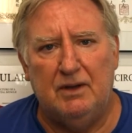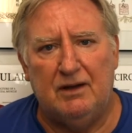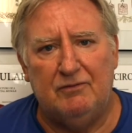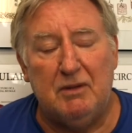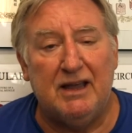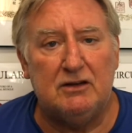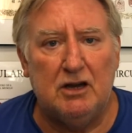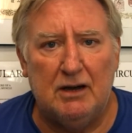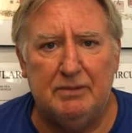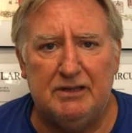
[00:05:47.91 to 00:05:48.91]
of my
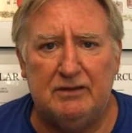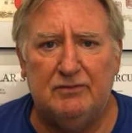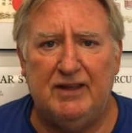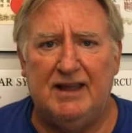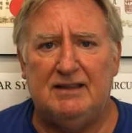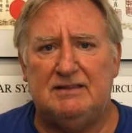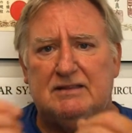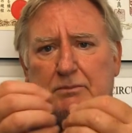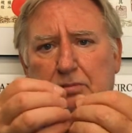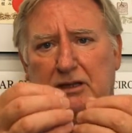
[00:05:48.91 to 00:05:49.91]
incompetent veins,
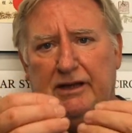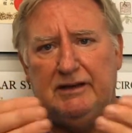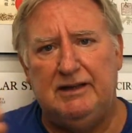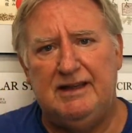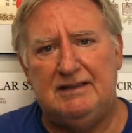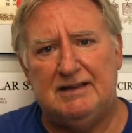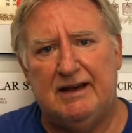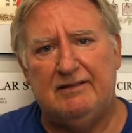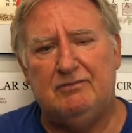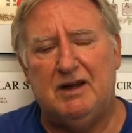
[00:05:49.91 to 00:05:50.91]
the blood leaks
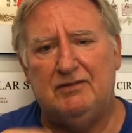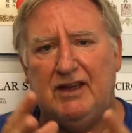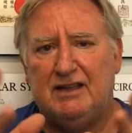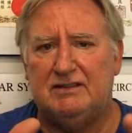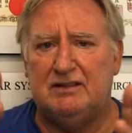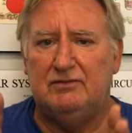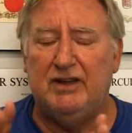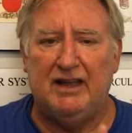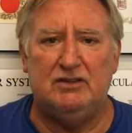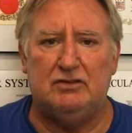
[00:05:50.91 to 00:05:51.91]
out of my veins. The
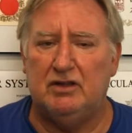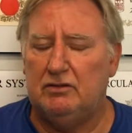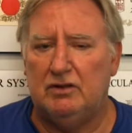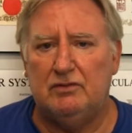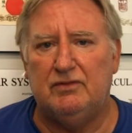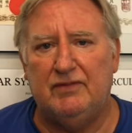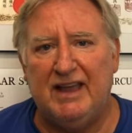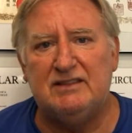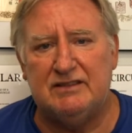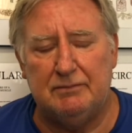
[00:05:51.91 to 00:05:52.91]
veins, the, the
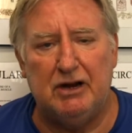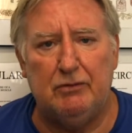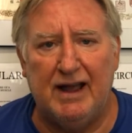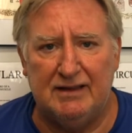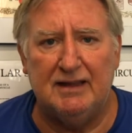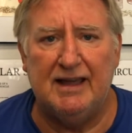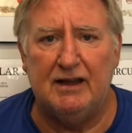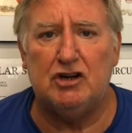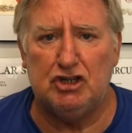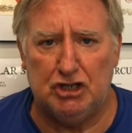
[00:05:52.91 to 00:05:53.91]
veins in my right
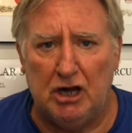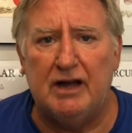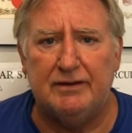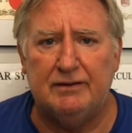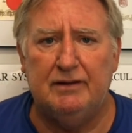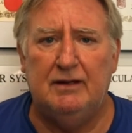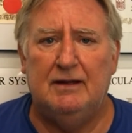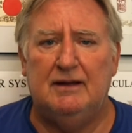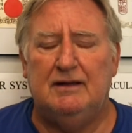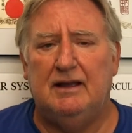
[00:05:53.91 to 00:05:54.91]
leg are shot,
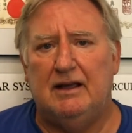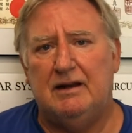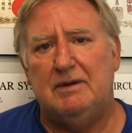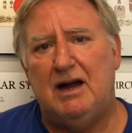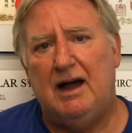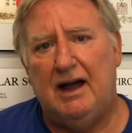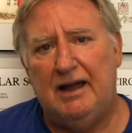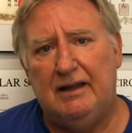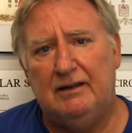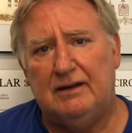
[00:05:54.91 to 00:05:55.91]
and I'm a
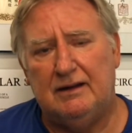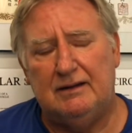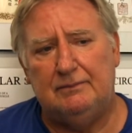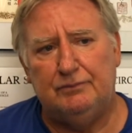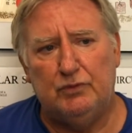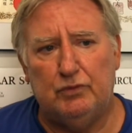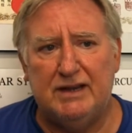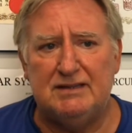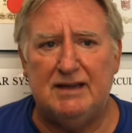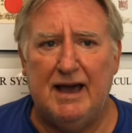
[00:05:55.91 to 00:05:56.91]
high uh,
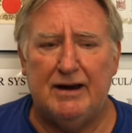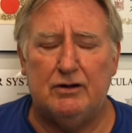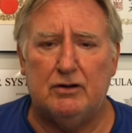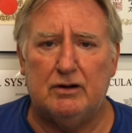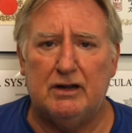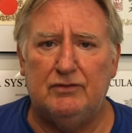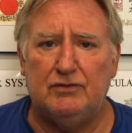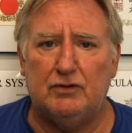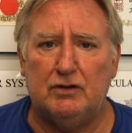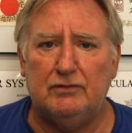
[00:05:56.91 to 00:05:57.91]
risk category
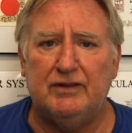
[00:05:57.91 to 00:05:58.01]
for